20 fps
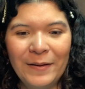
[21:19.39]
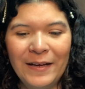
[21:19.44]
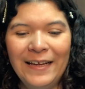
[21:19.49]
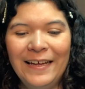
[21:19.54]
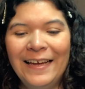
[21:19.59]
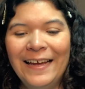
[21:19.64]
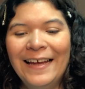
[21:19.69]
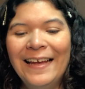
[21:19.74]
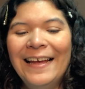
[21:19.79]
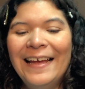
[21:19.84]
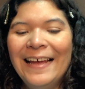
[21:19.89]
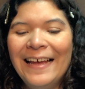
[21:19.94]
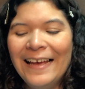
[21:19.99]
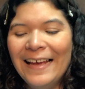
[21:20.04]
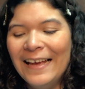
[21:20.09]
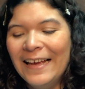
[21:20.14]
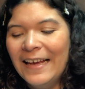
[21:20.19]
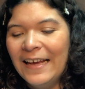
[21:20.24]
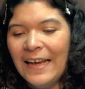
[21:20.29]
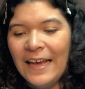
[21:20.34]
But
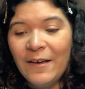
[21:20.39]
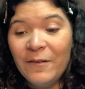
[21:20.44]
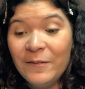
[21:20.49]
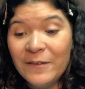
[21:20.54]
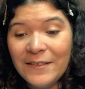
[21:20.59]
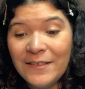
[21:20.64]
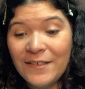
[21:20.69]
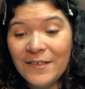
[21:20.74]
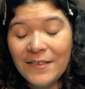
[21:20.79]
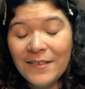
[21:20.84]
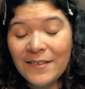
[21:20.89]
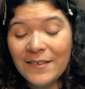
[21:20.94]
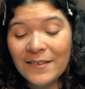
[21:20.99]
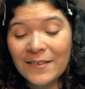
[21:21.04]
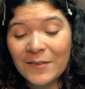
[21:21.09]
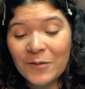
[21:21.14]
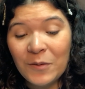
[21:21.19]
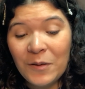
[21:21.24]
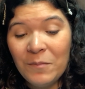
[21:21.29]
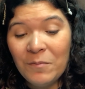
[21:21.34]
it was just a
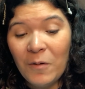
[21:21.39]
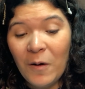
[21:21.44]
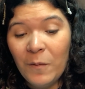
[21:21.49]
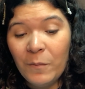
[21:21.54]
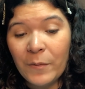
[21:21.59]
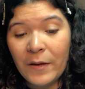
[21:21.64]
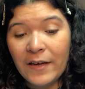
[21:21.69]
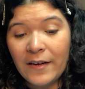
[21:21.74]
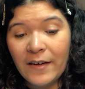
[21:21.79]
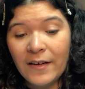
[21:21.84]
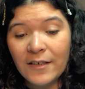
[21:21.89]
sweet moment.